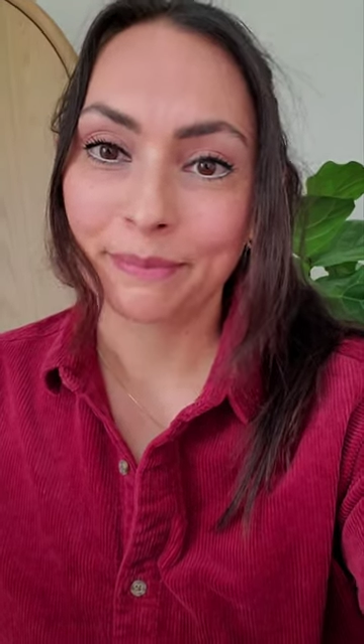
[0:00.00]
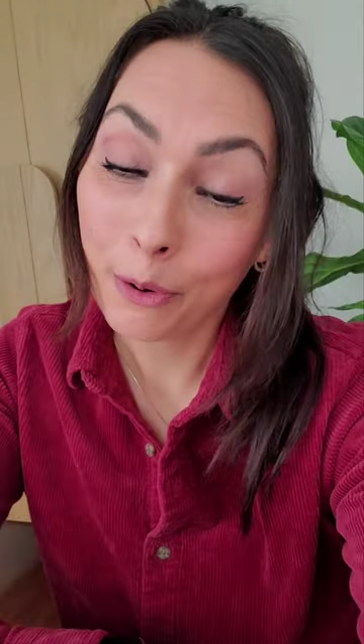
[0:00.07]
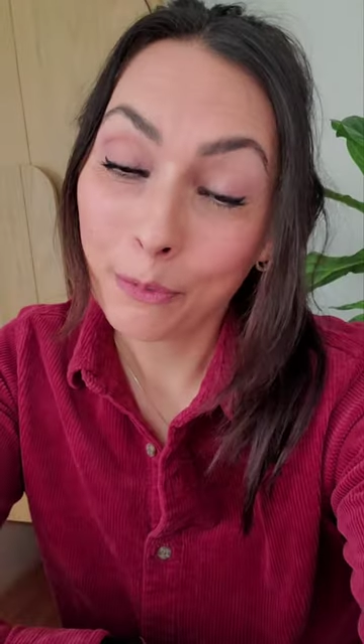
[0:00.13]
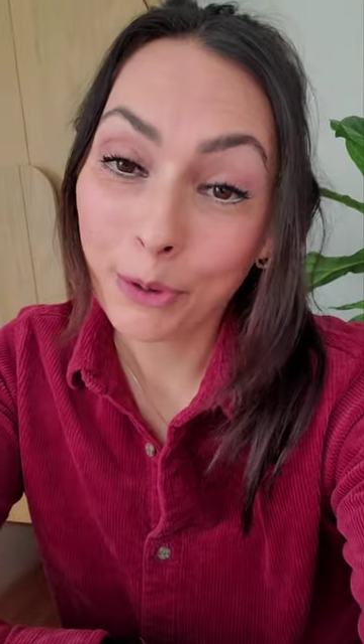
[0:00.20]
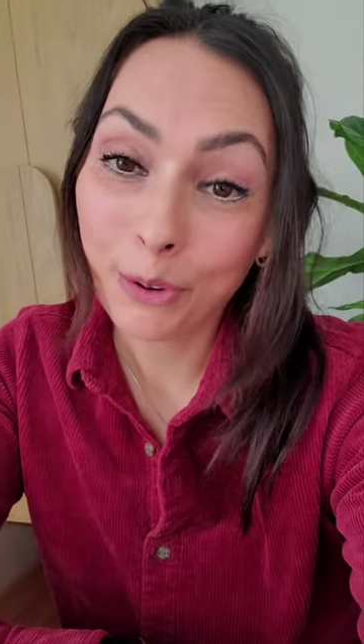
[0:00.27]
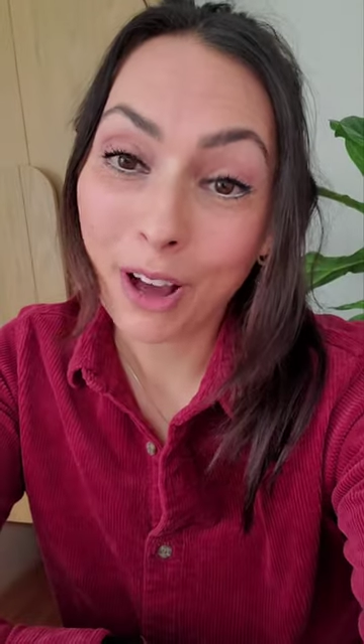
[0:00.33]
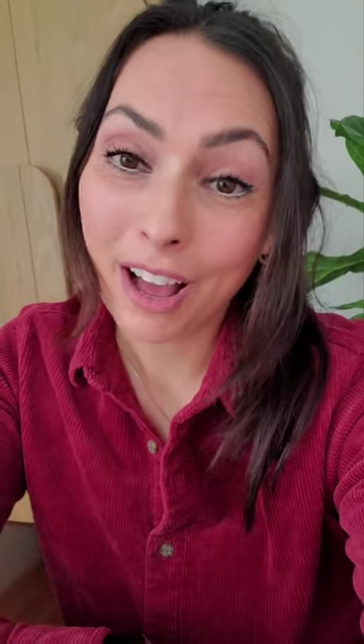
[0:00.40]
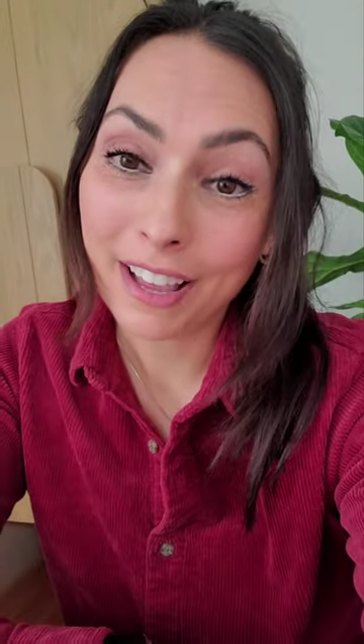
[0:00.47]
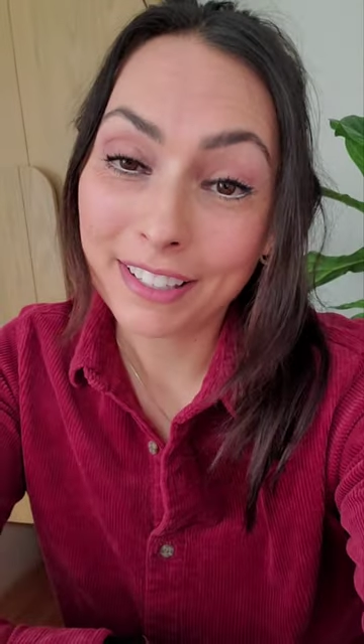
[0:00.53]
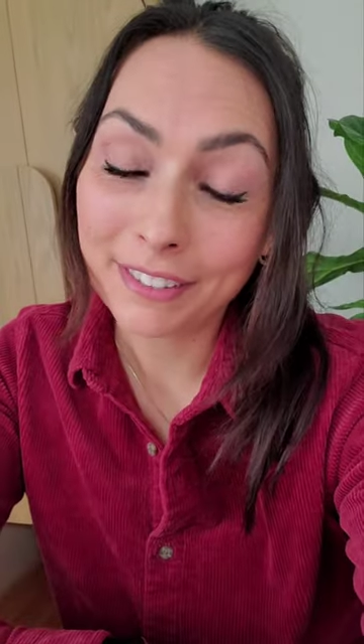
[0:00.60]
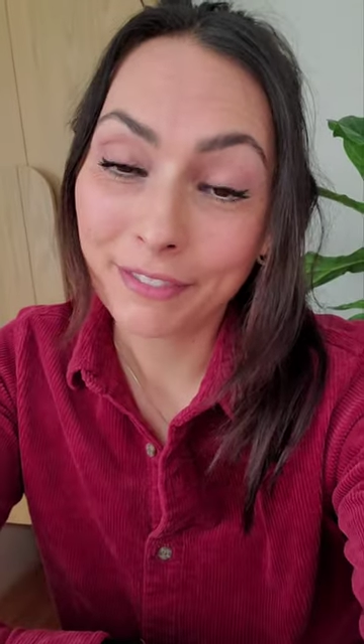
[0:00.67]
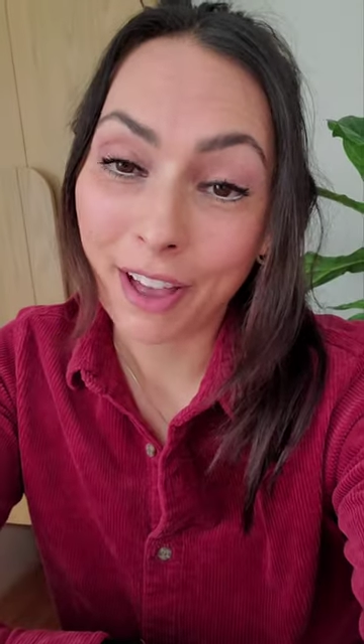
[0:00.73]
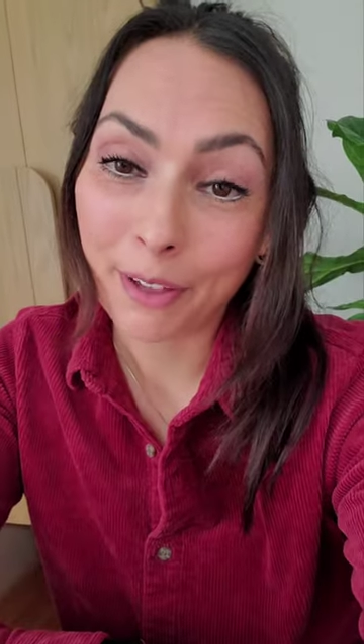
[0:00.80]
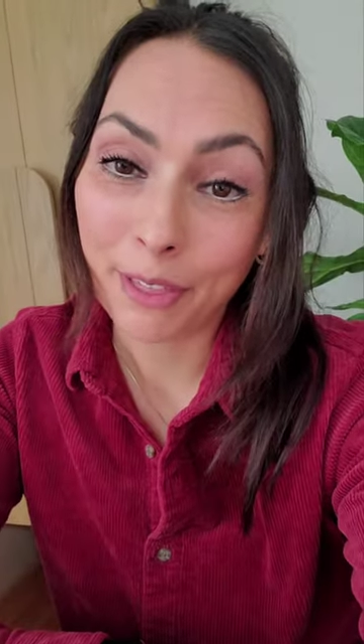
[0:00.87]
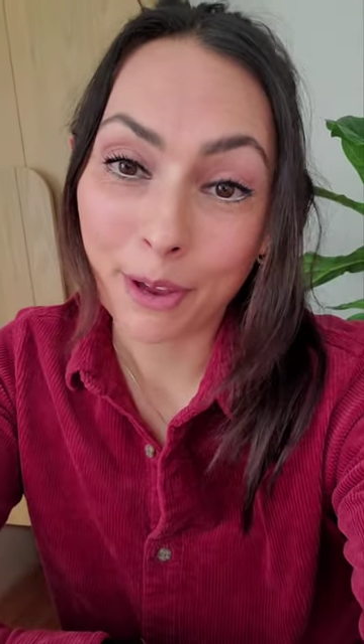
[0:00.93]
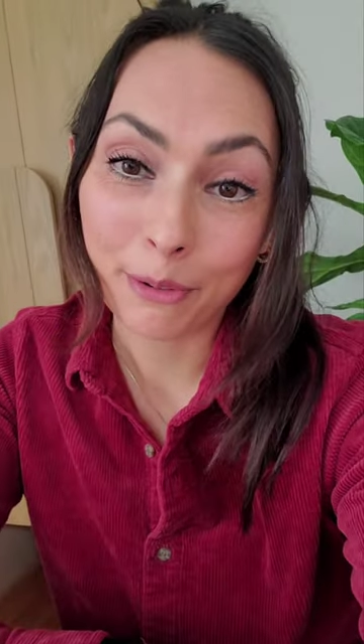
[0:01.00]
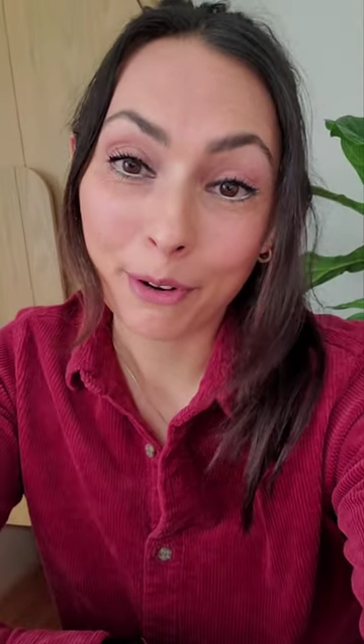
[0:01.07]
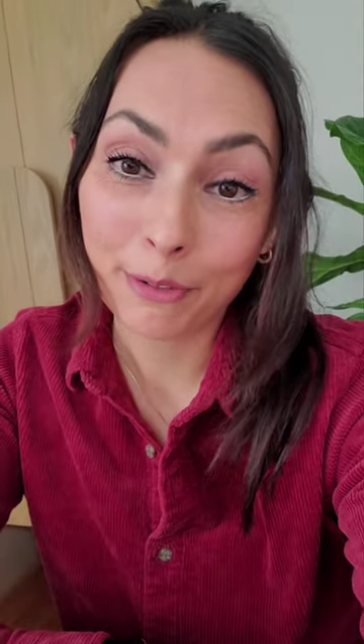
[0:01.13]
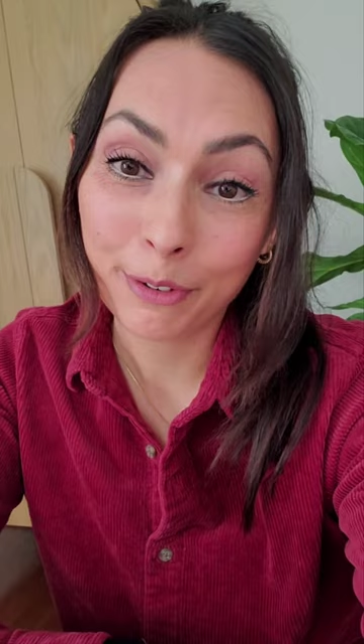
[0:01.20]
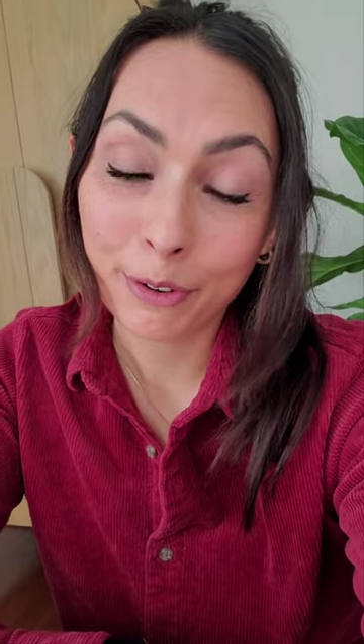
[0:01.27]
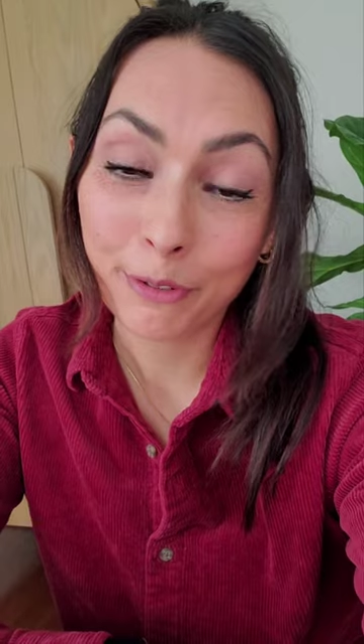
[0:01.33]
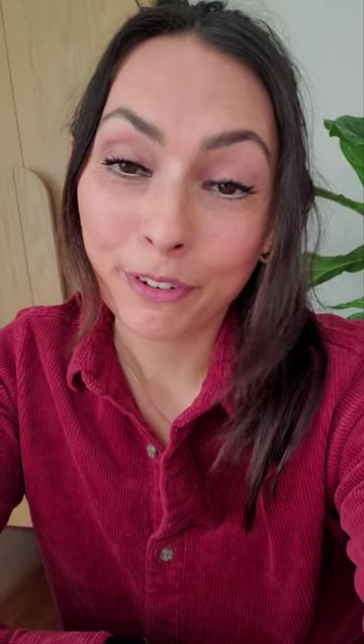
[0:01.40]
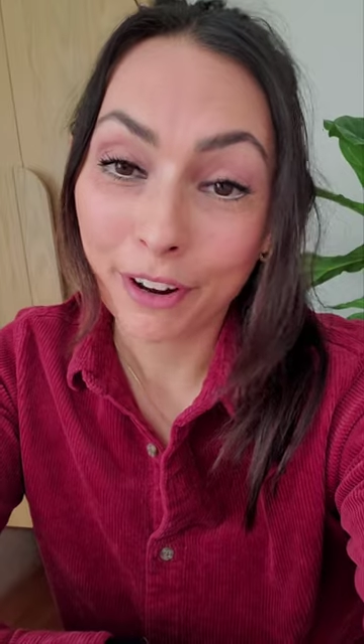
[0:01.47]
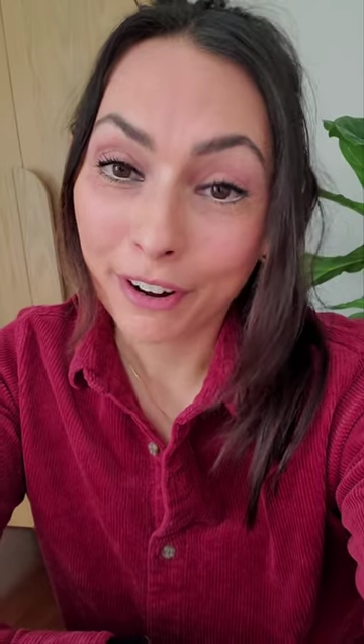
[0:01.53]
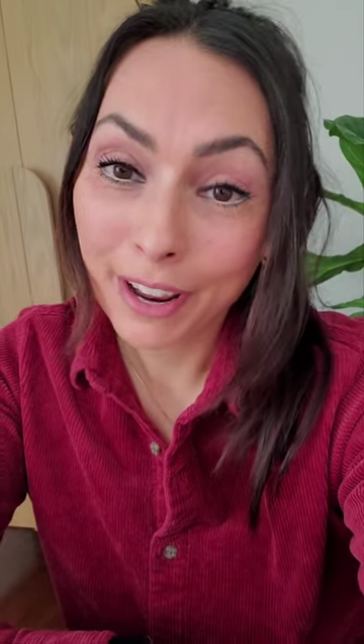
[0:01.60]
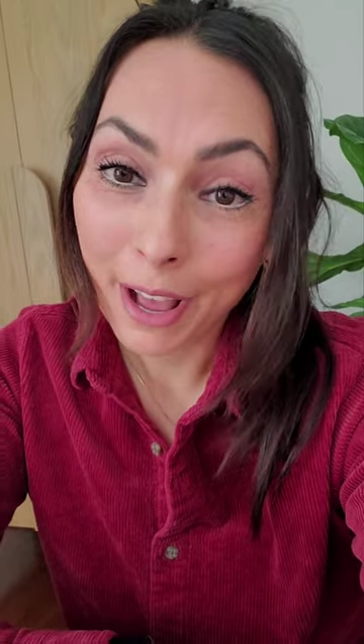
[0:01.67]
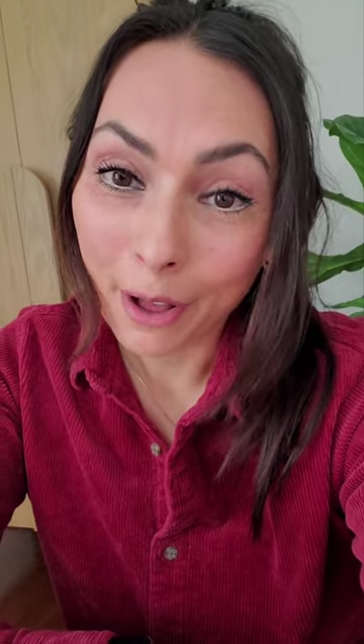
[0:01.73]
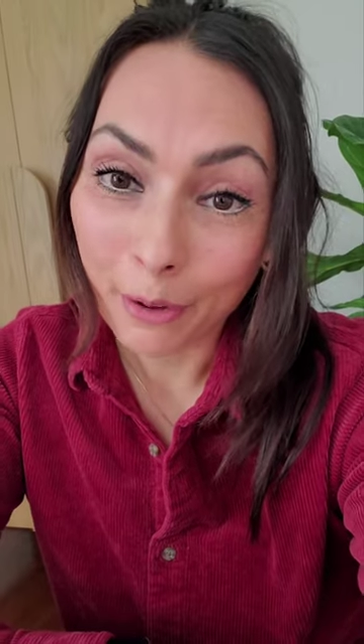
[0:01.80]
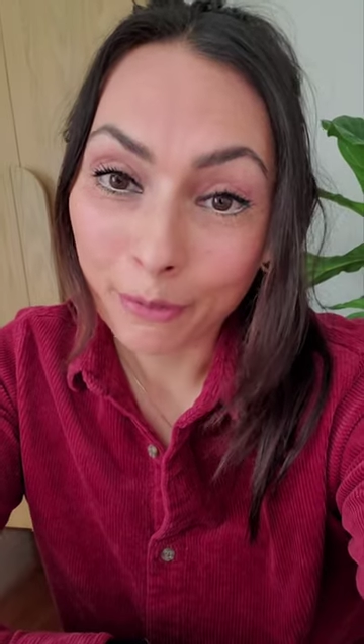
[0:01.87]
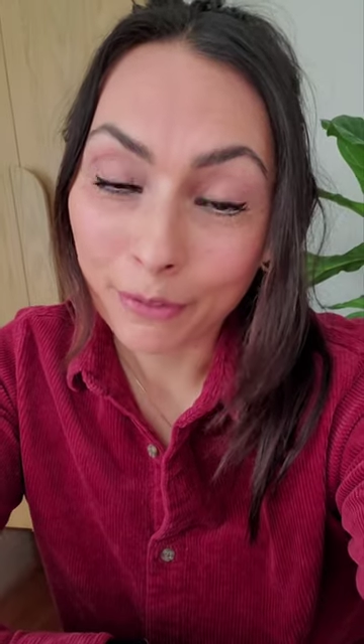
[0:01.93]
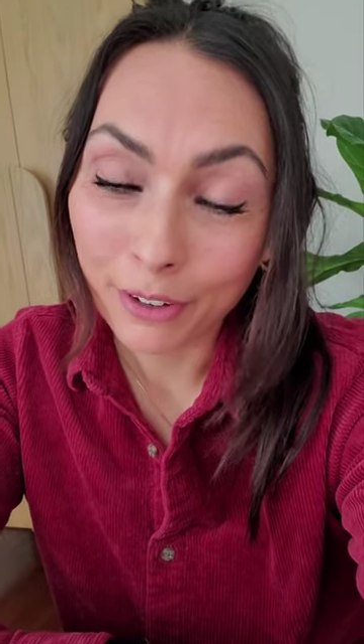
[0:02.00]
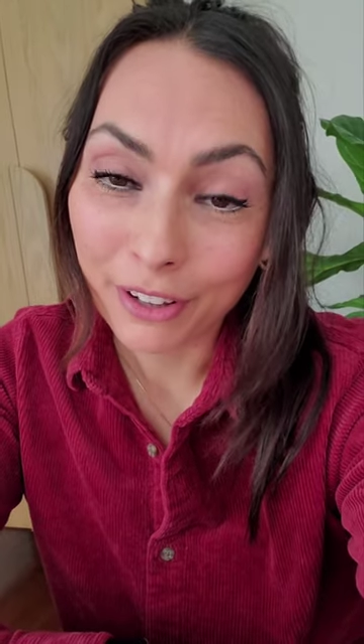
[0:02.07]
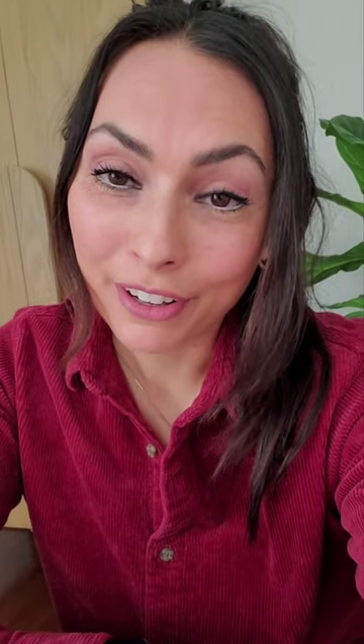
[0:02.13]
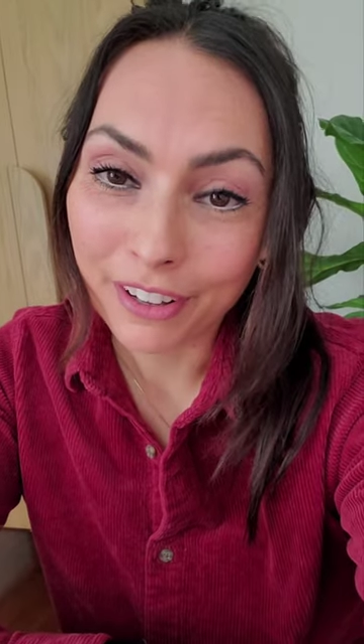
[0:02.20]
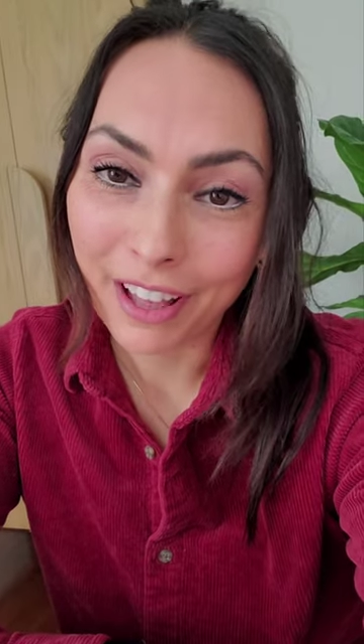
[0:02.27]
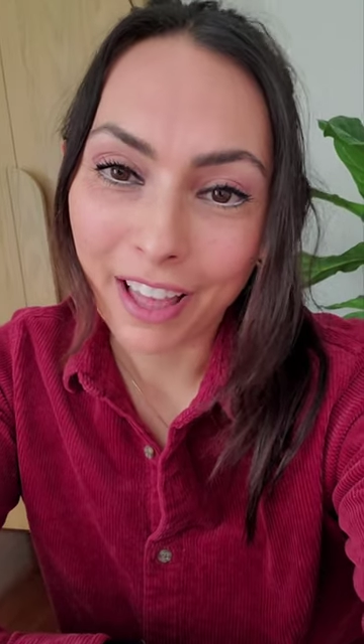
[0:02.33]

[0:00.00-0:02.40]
Hope you guys found that review very helpful